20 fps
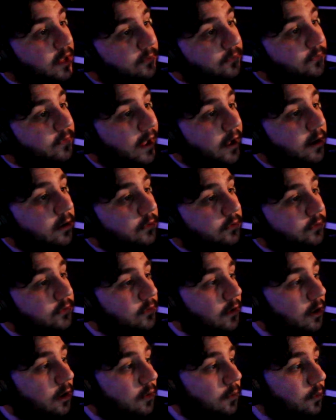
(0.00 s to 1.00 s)
fan of
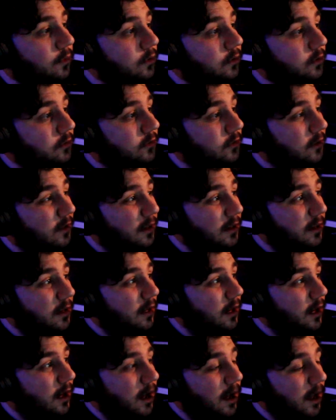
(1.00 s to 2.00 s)
Star Wars,
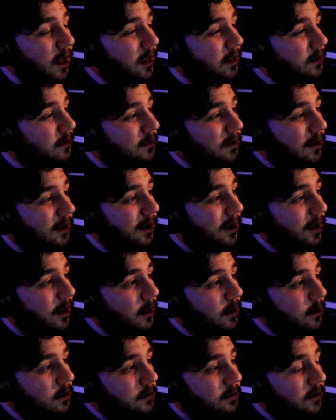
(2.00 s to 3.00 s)
I
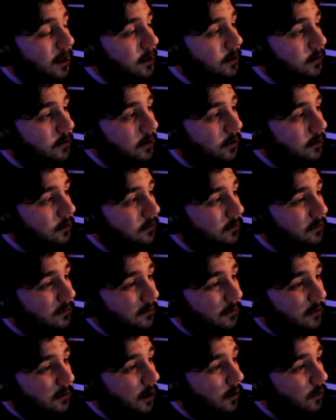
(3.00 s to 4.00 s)
like didn't
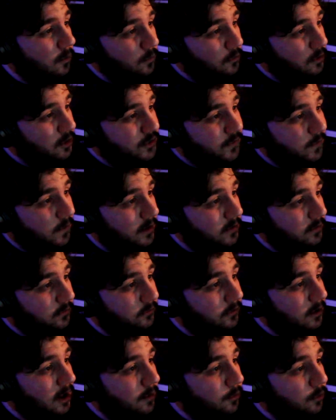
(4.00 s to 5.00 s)
go and watch Rise of
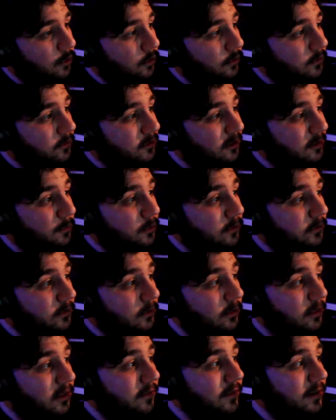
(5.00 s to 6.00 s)
Skywalker at the cinema until
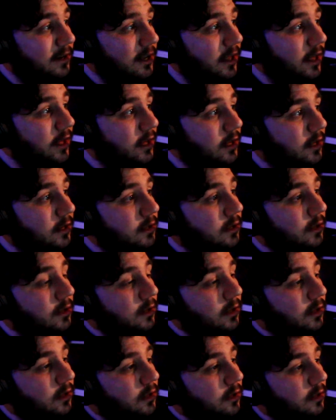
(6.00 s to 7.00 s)
very late
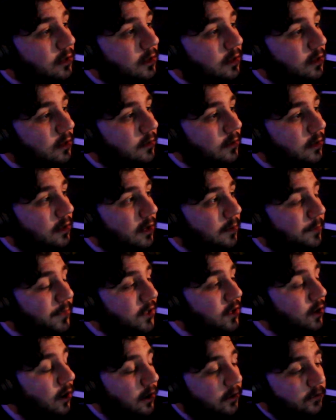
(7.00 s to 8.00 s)

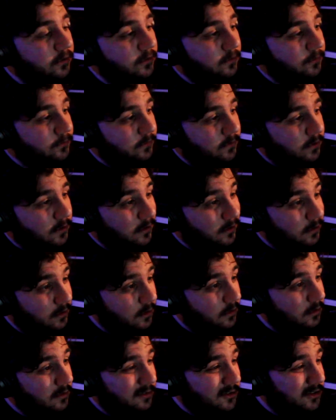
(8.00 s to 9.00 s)
because of the
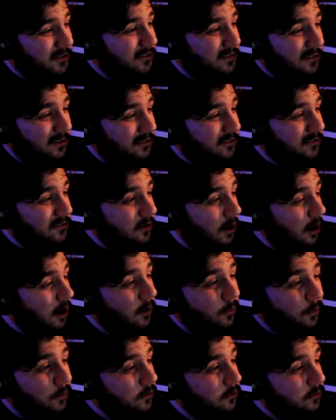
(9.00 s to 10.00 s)
Star
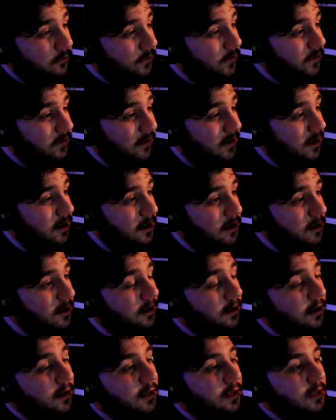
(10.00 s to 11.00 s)
Wars fatigue.
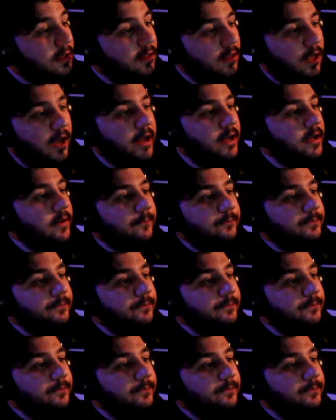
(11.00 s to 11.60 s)
Like,